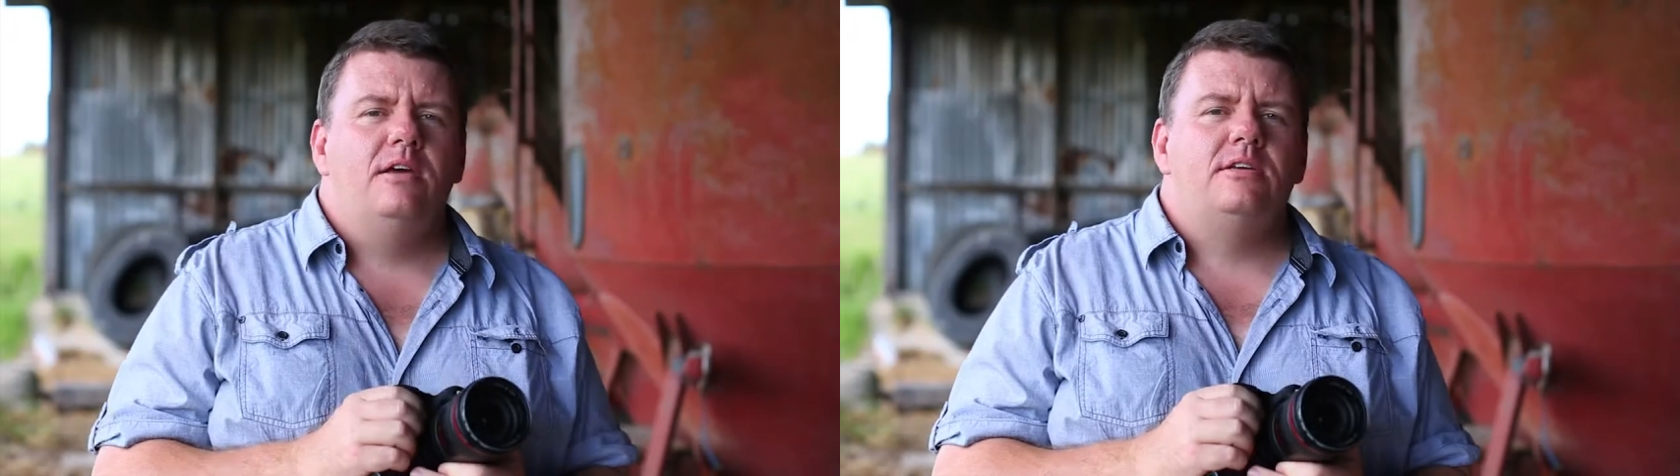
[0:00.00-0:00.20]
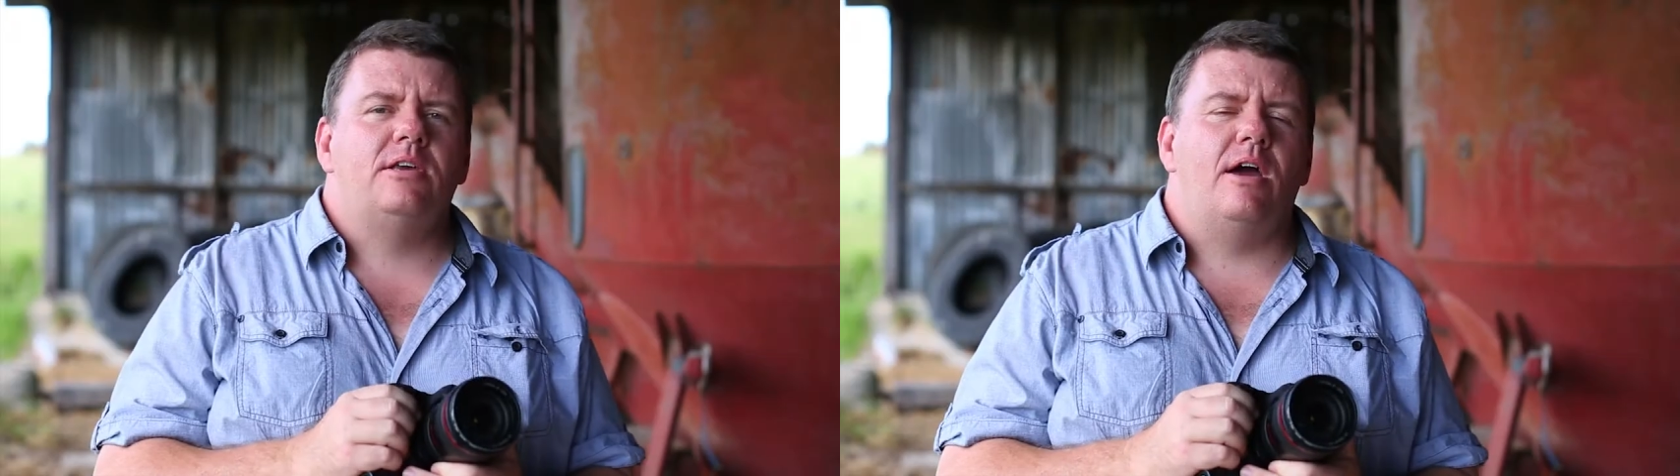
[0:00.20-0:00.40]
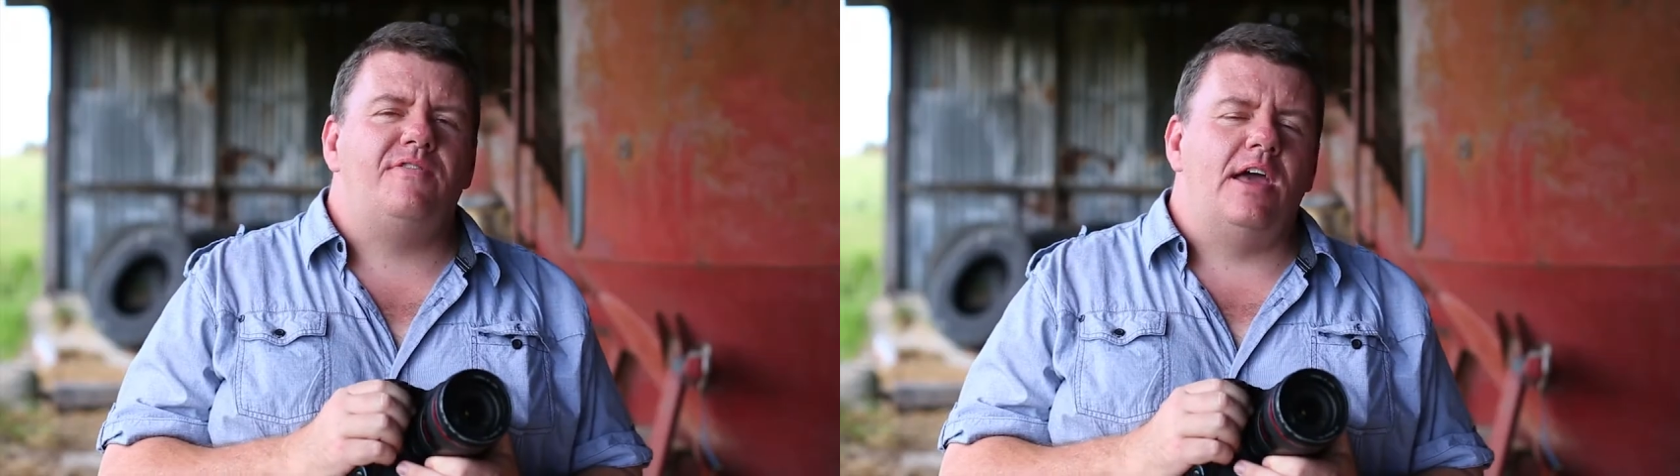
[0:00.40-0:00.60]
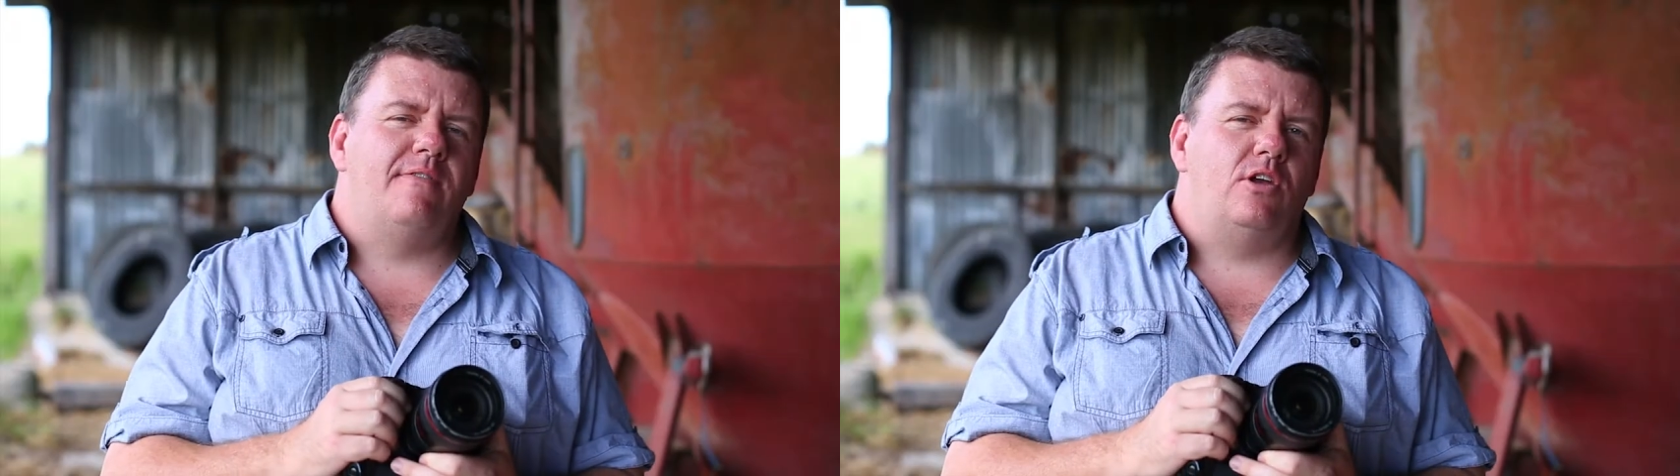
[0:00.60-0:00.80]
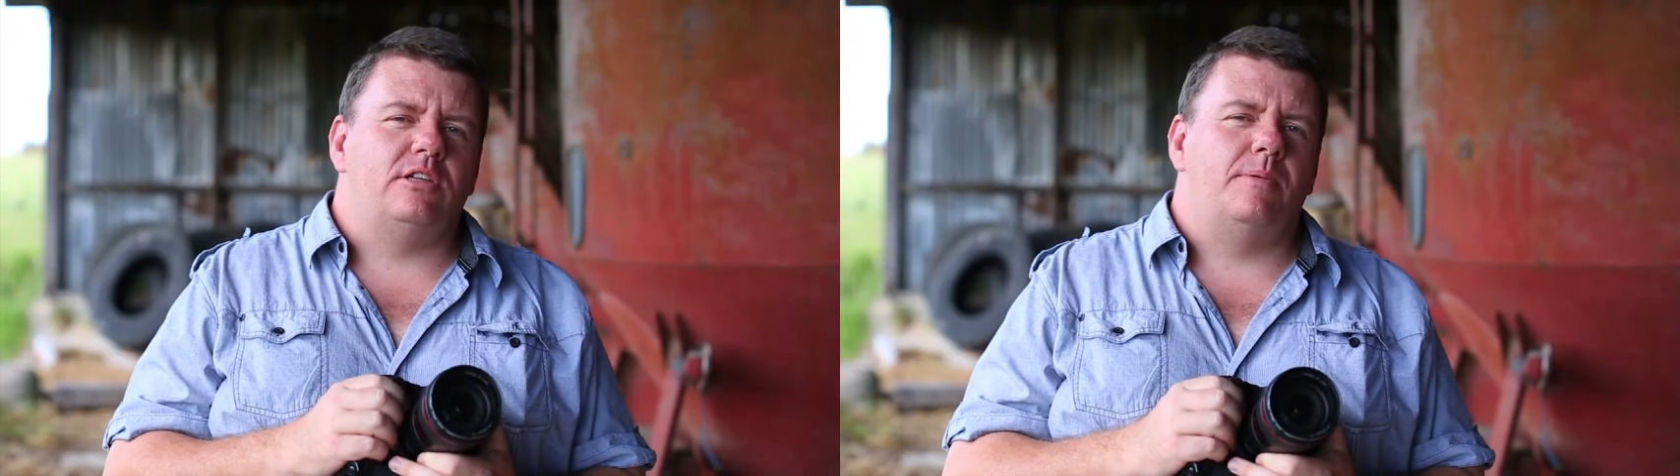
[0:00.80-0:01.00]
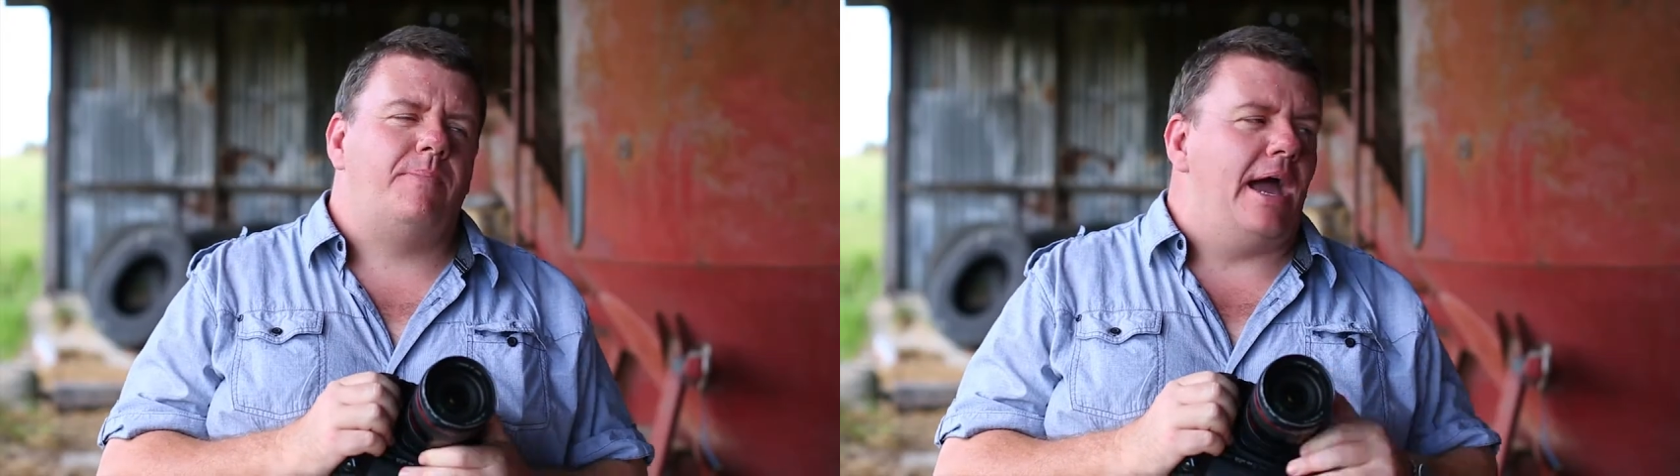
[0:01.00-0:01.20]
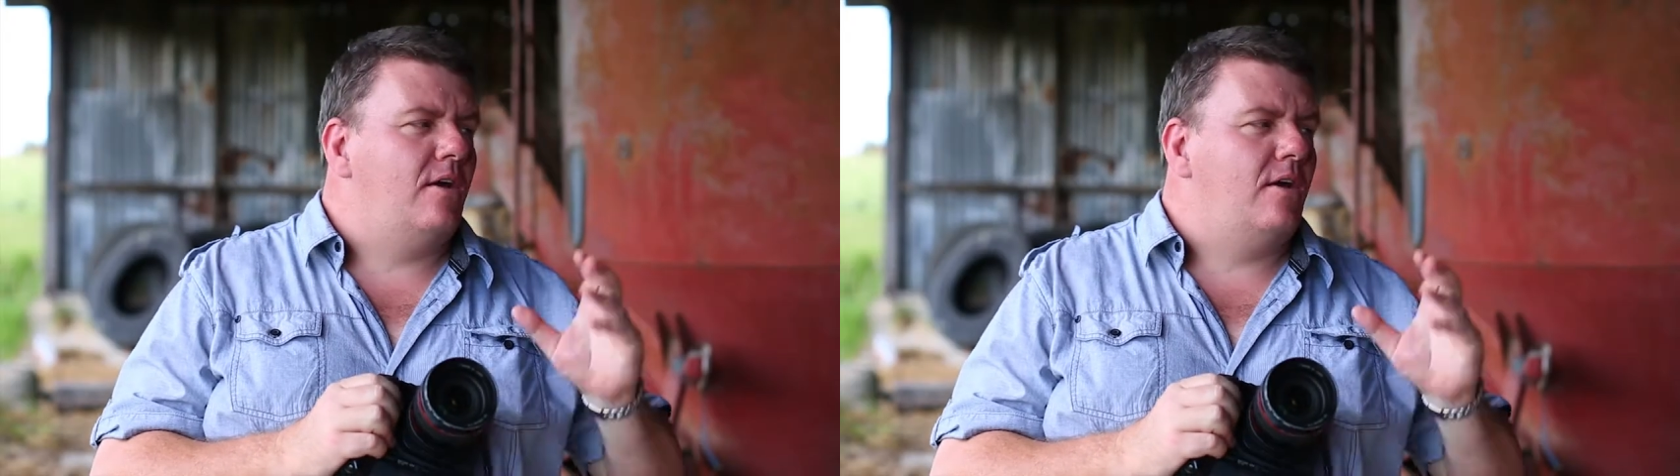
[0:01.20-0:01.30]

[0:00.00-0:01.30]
So if you have a look at the